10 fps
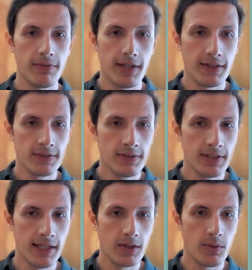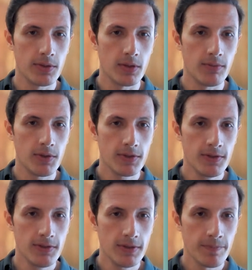finances and I go into
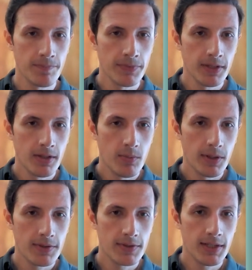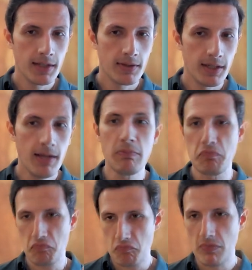invoices, you can see that,
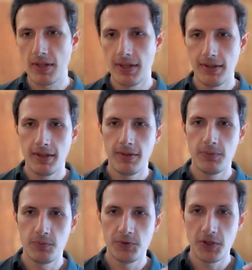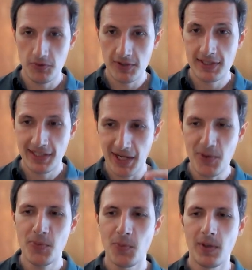just recently
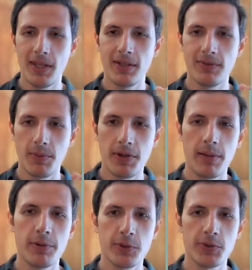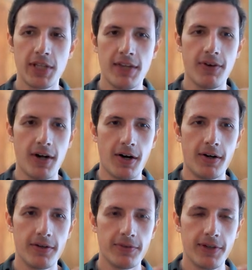now, we were able to save
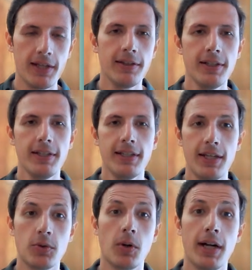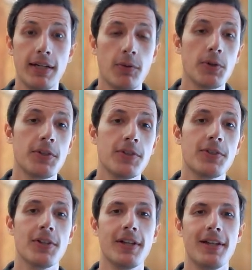our file into our
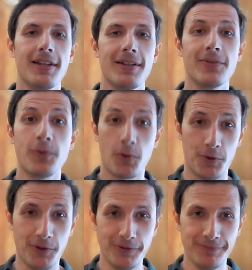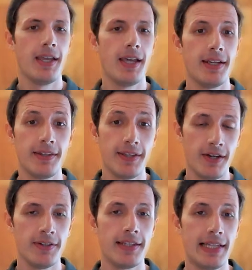invoices folder. And then
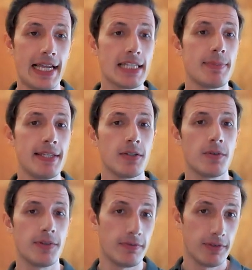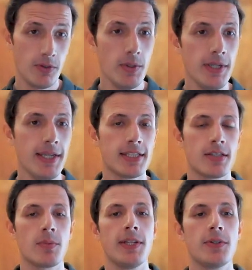here, the last piece of the flow is
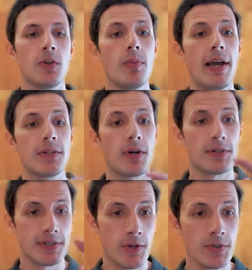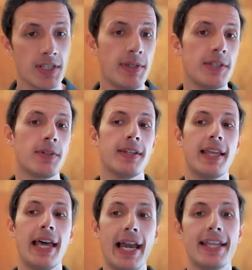that we need to go back to our scenarios, and we need to then
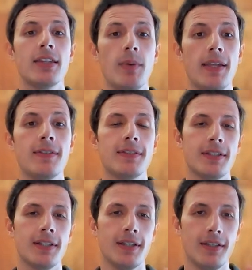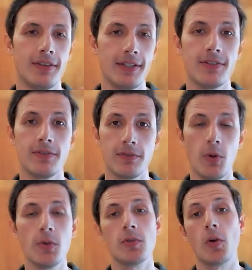activate this
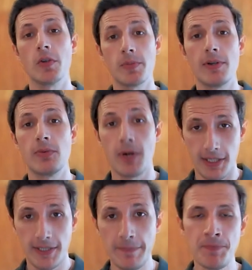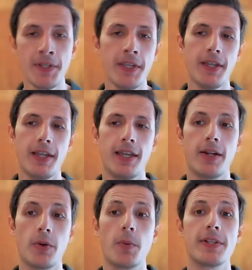flow to always be running
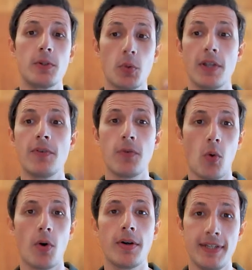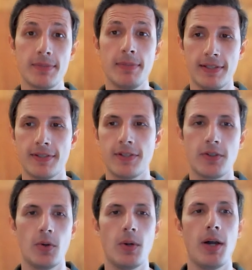and always looking for these mails.
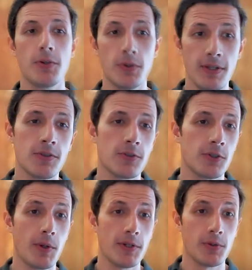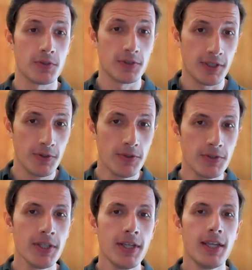So how you do this is you go into your
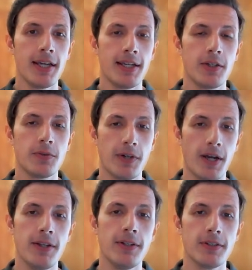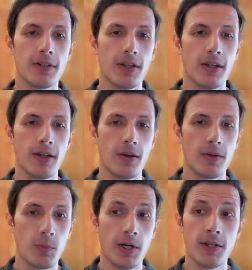scenarios, then you find
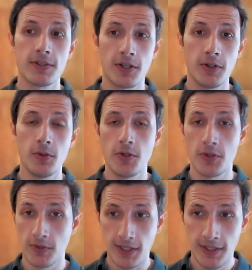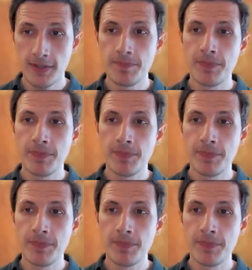where the scenario you just created,